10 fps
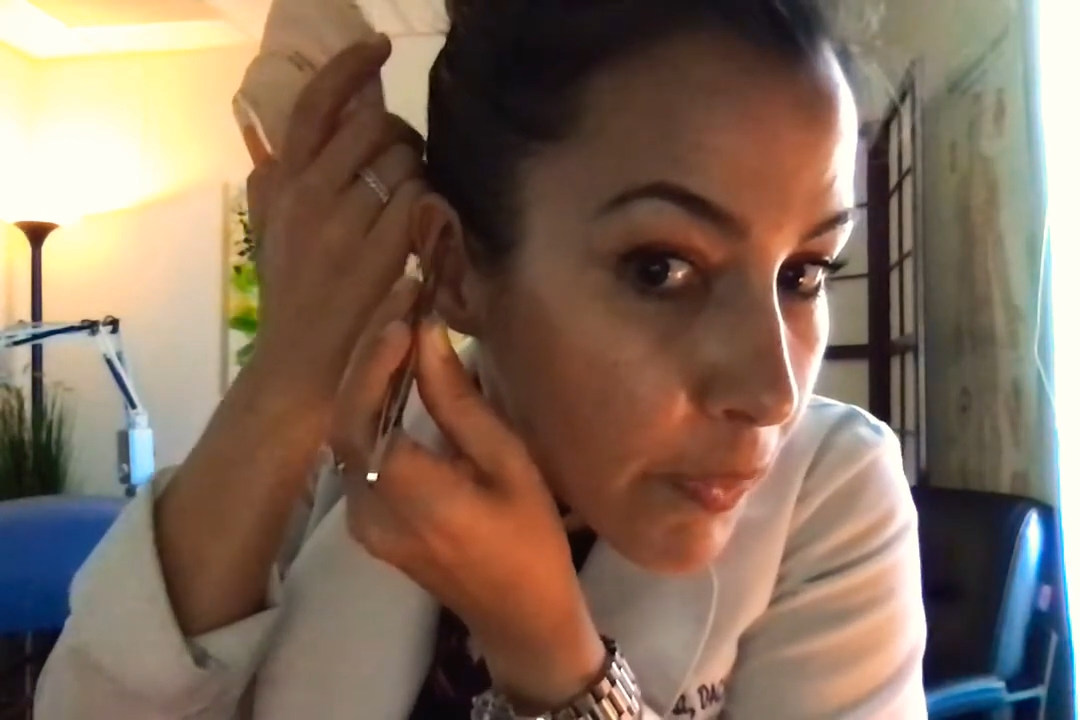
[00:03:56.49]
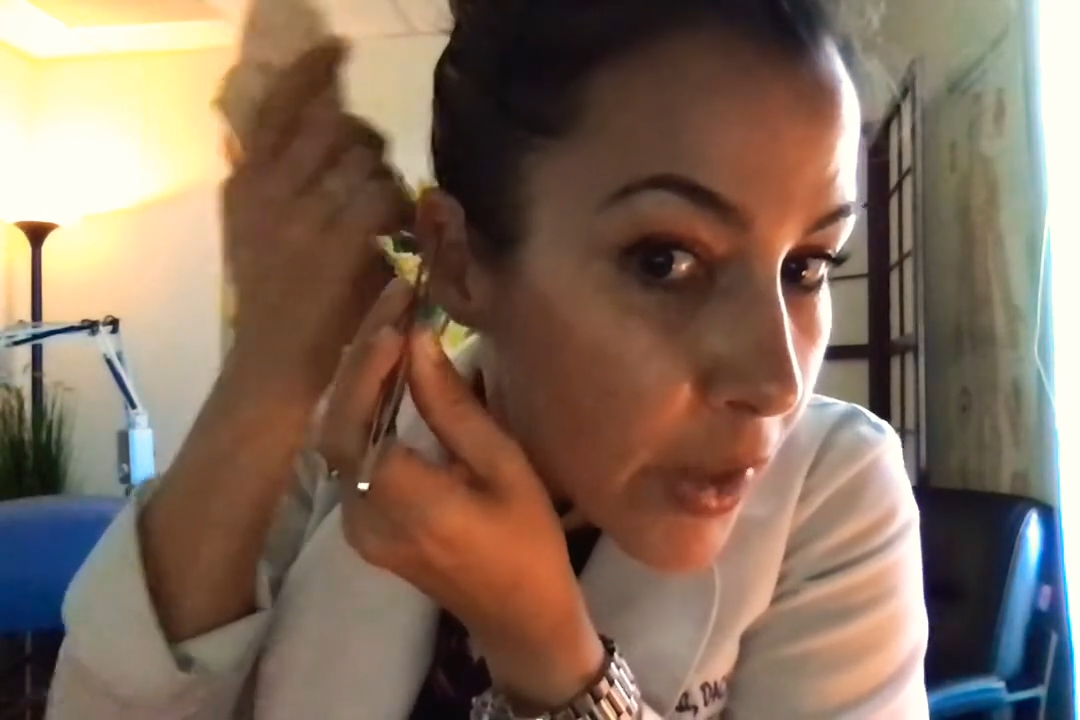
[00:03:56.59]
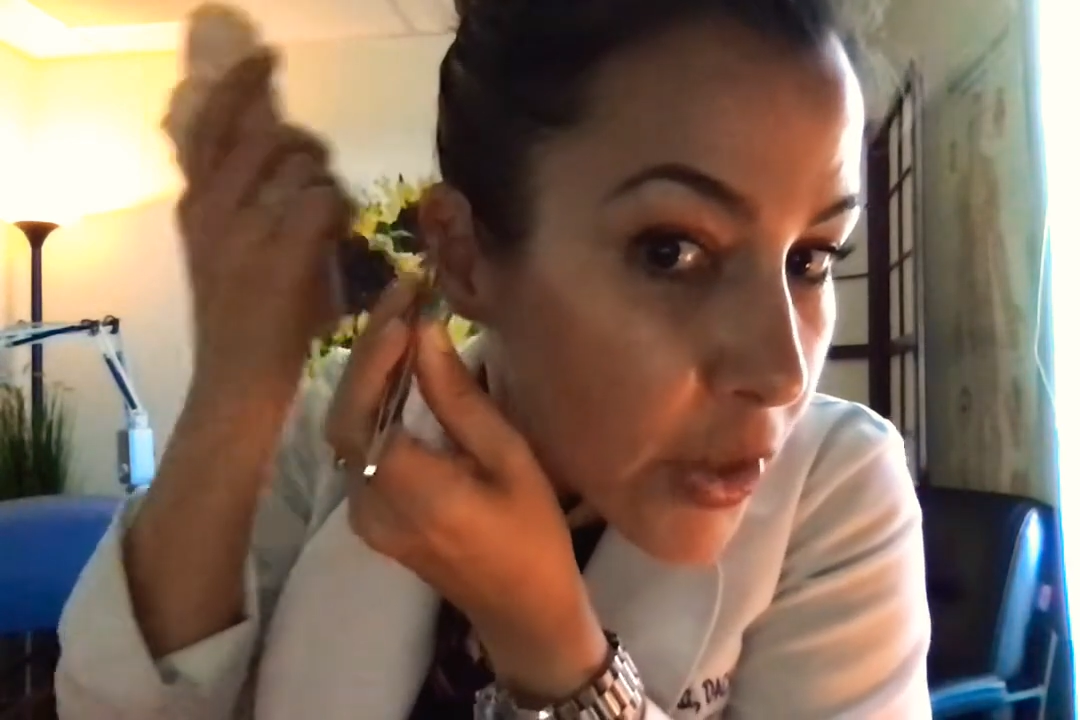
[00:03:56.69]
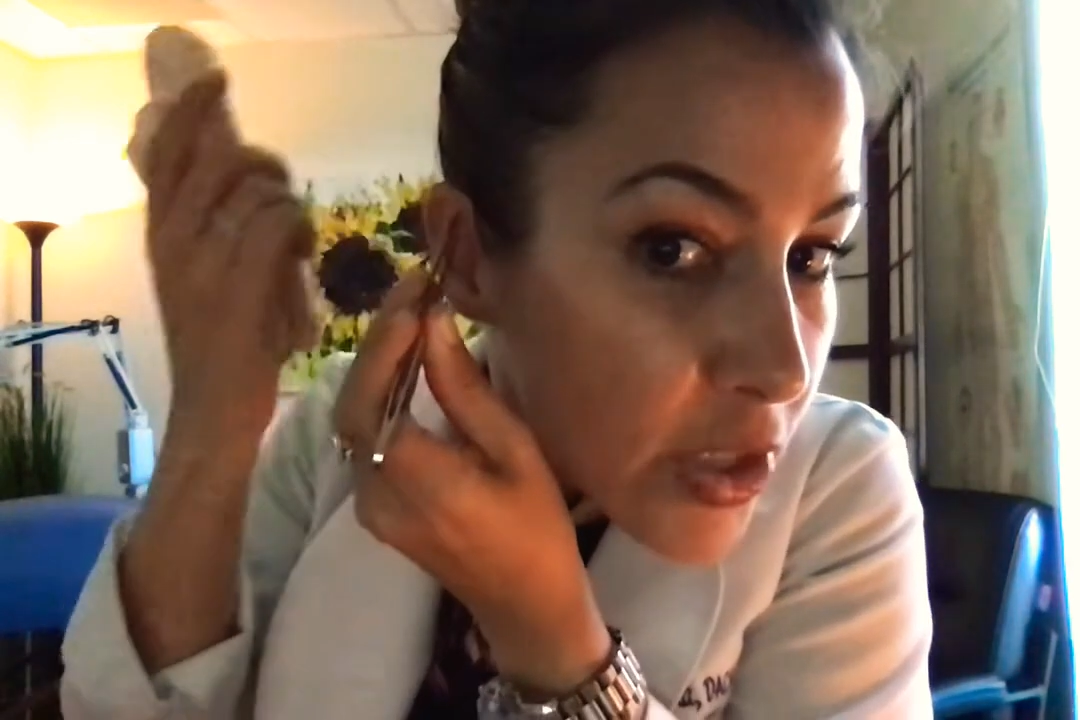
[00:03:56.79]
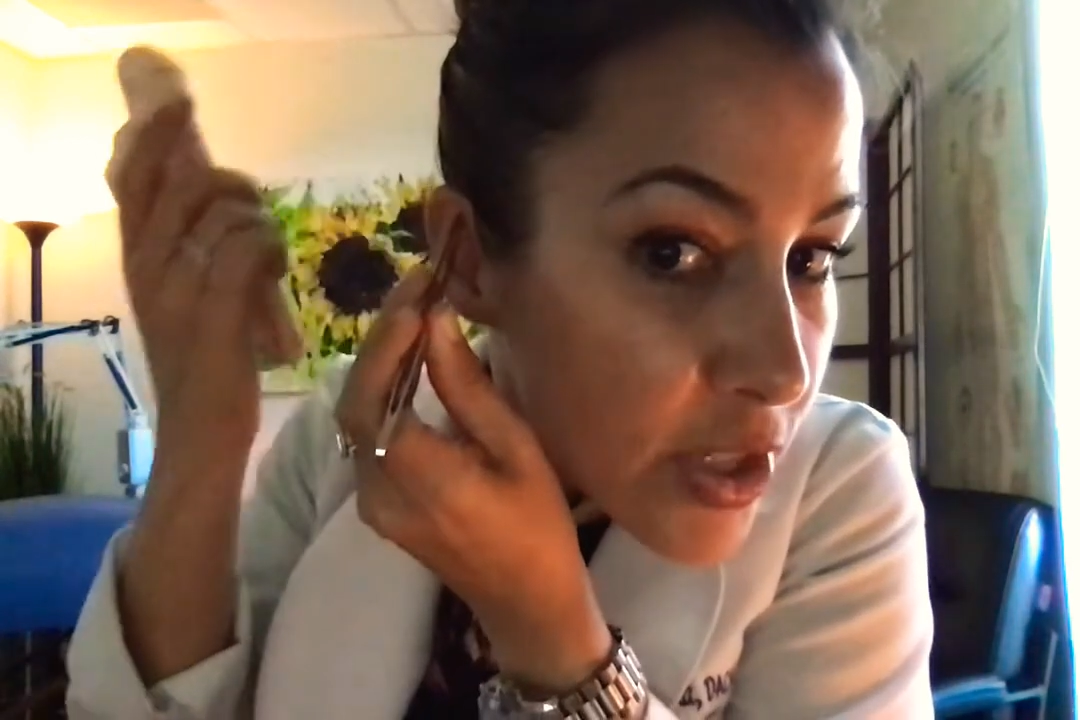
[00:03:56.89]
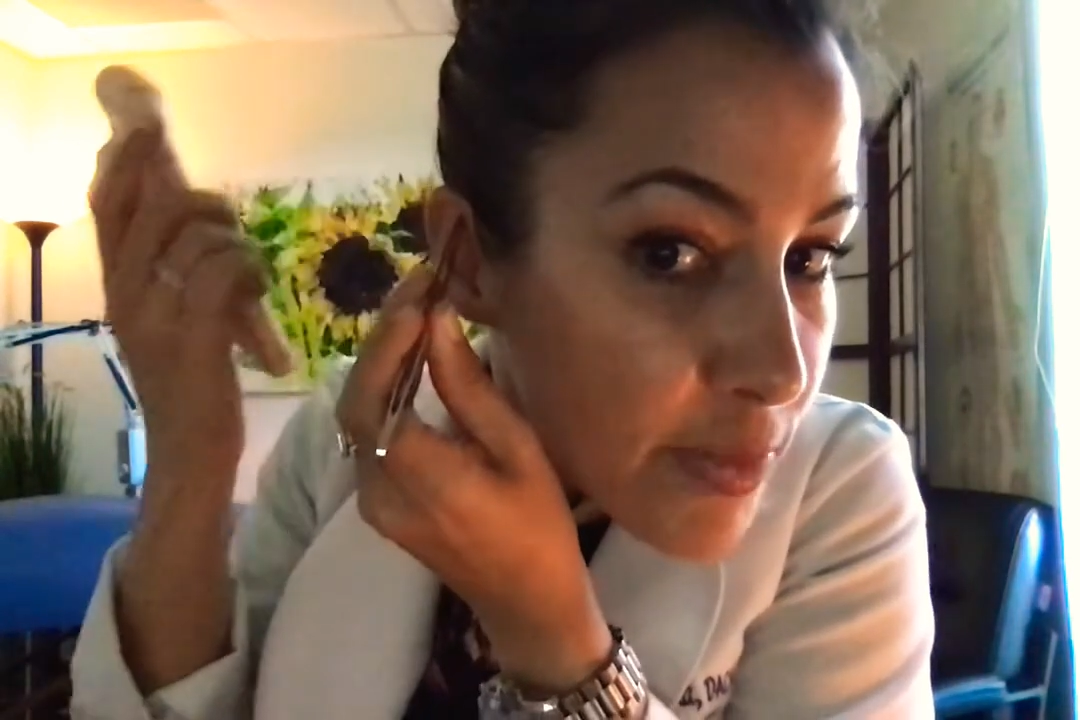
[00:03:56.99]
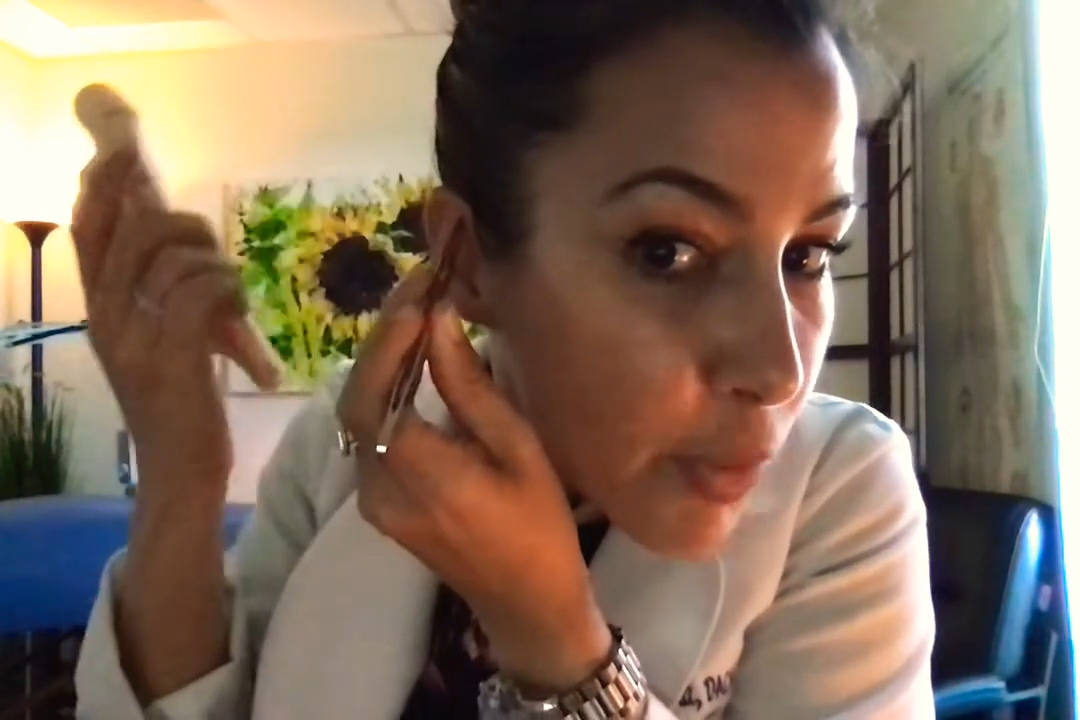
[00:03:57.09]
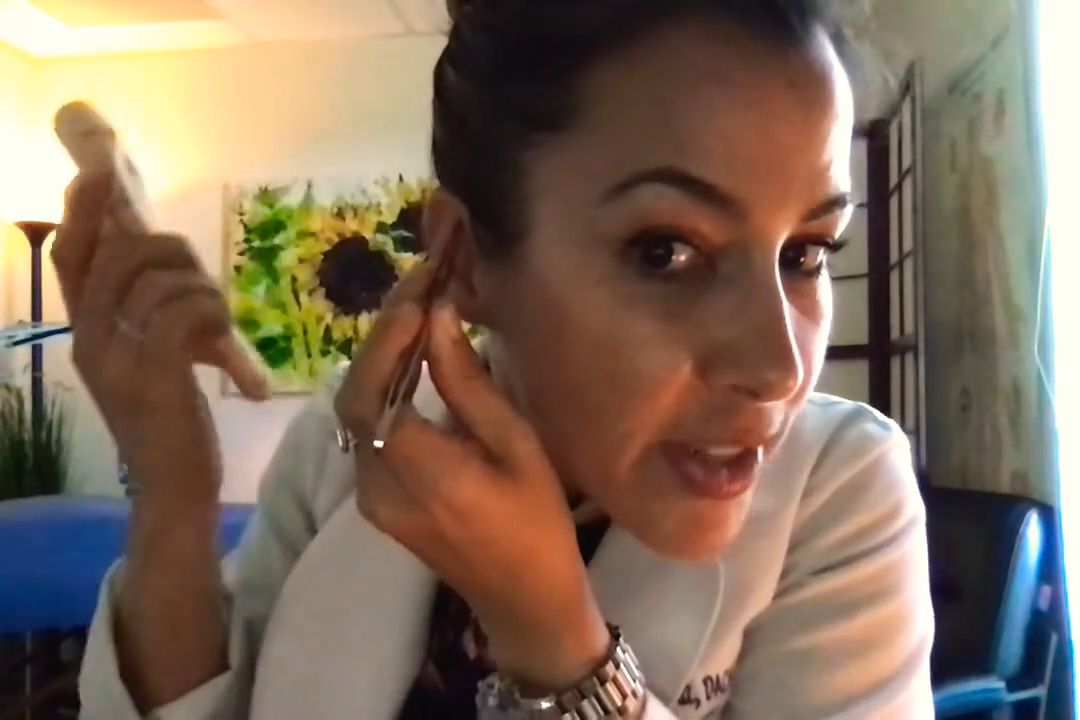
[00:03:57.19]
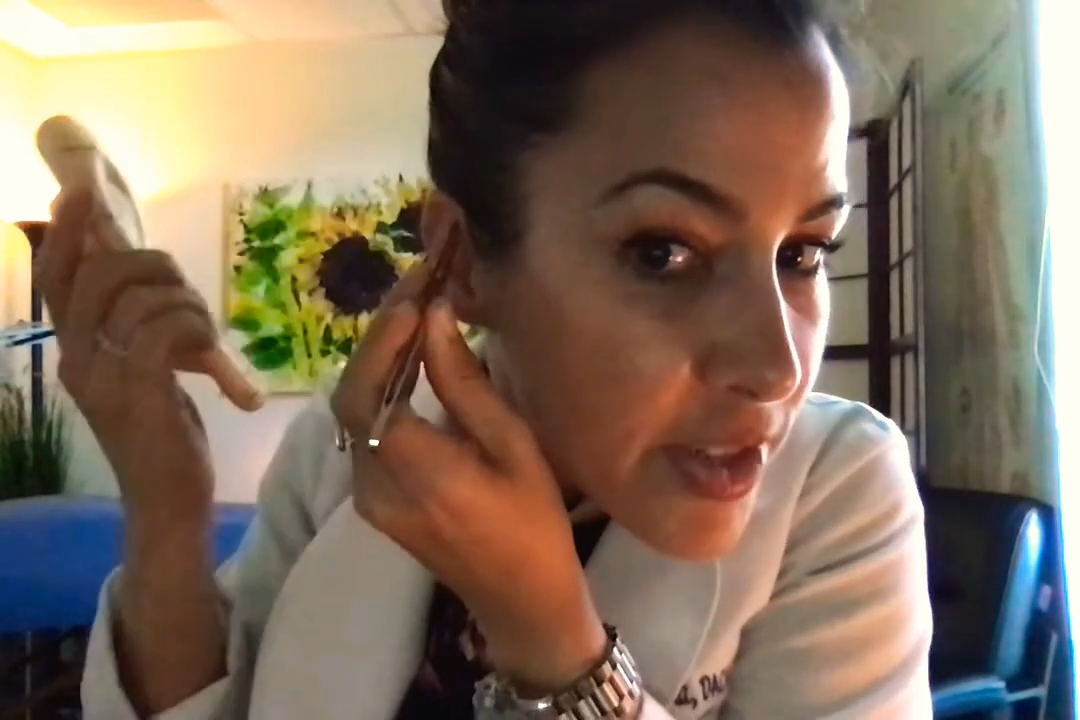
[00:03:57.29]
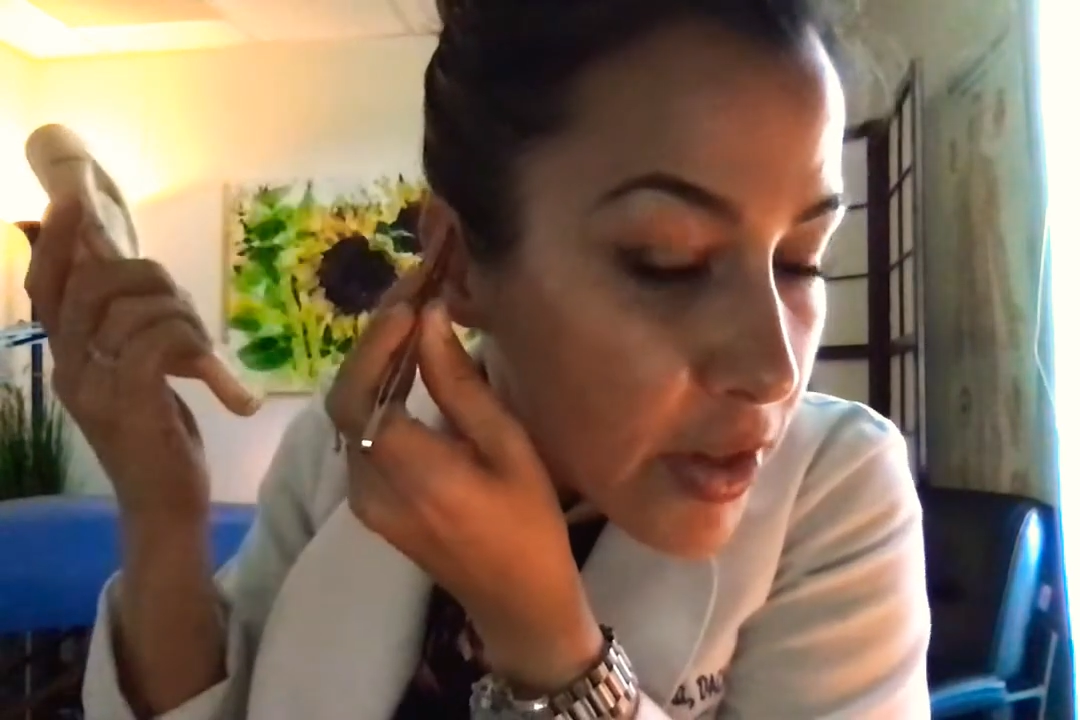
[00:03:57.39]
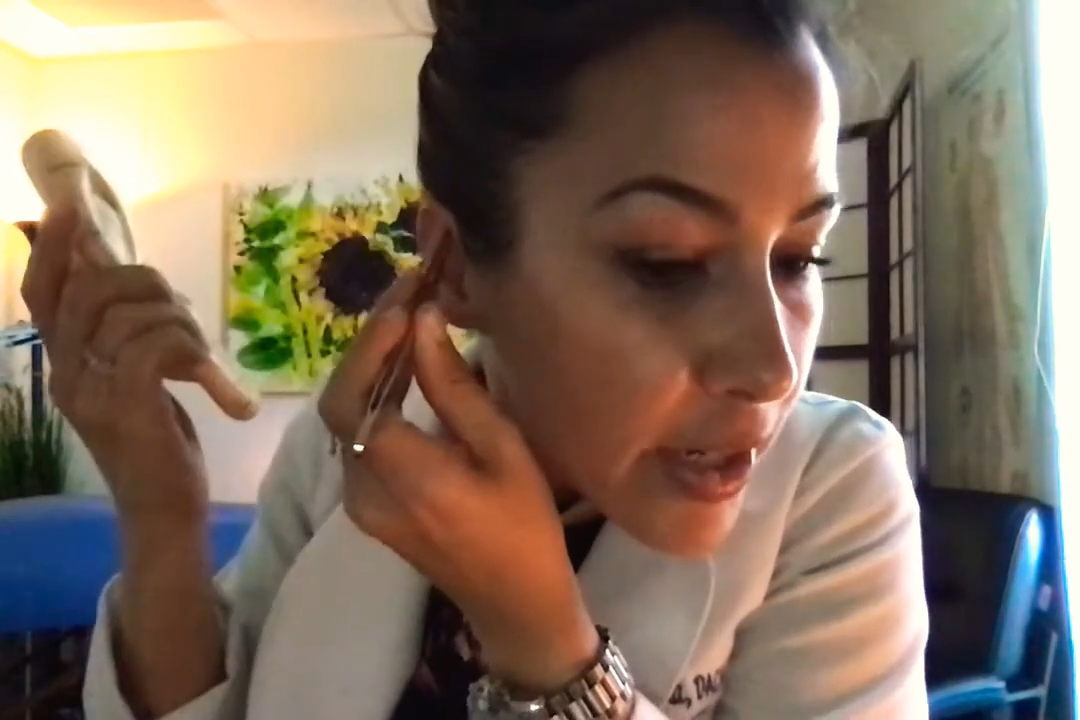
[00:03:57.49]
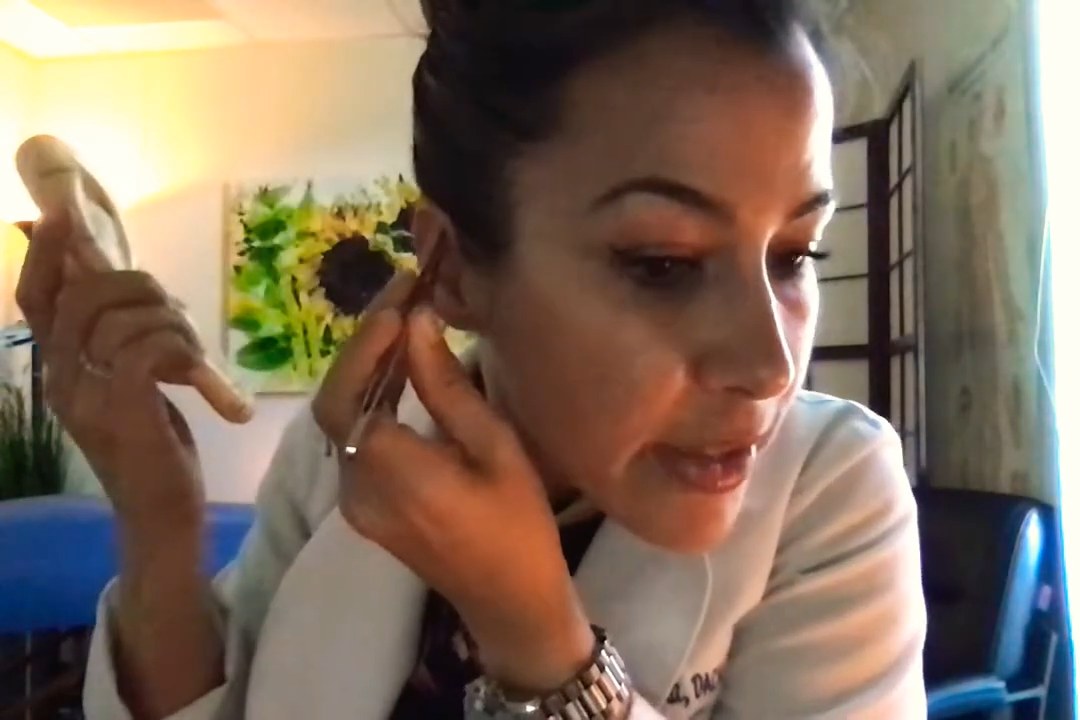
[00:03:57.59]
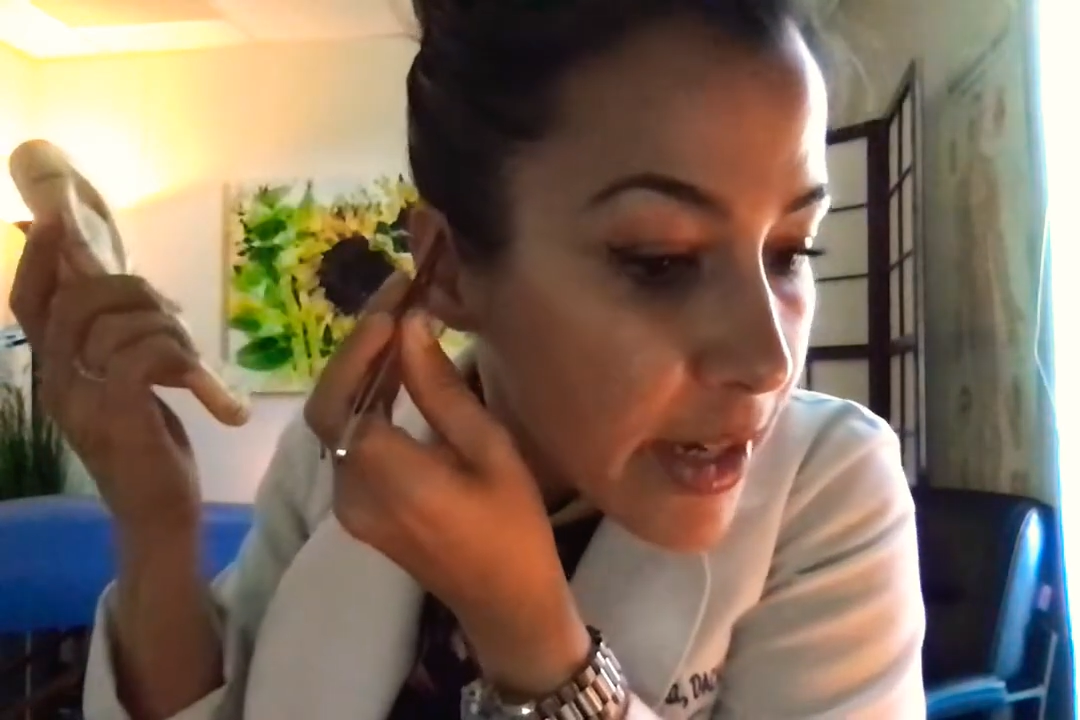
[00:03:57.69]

And you can just press on it.